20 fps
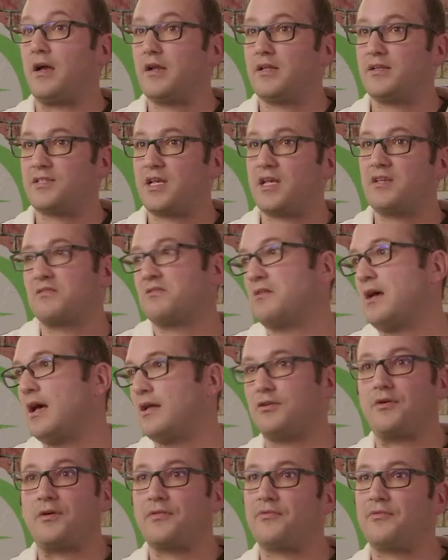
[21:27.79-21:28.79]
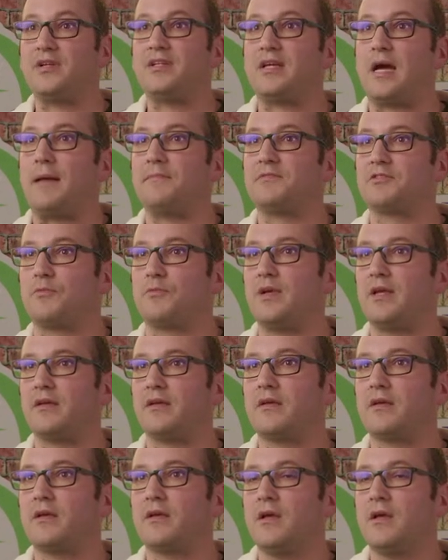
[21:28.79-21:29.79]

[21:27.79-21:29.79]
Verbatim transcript: disease, I'll do it three times a week.